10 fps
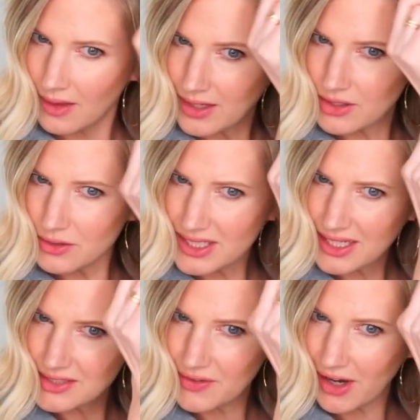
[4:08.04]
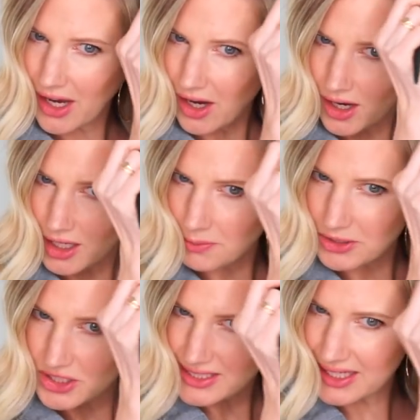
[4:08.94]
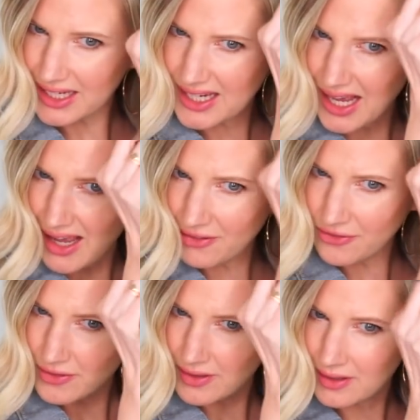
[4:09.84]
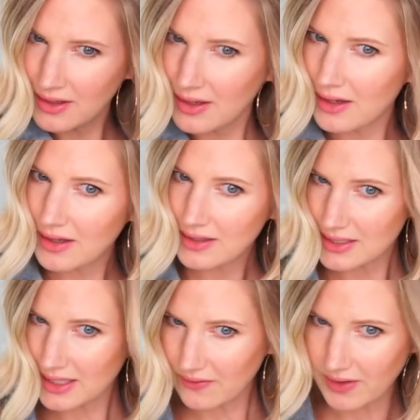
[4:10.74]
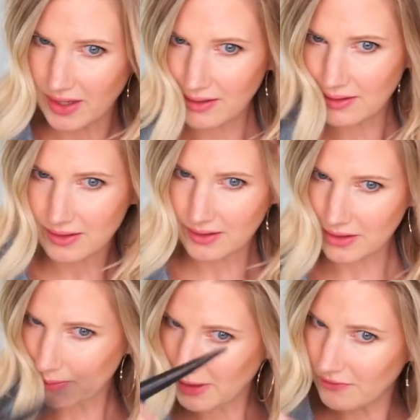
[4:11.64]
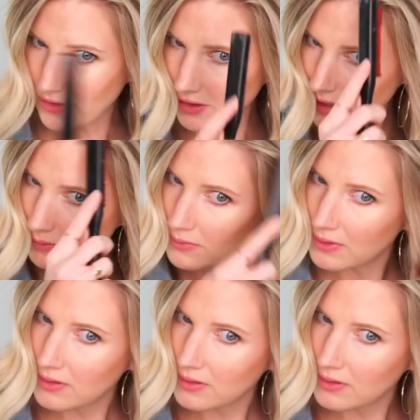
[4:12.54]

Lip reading: I don't tease very hard, but just like enough to give it a little bit of volume.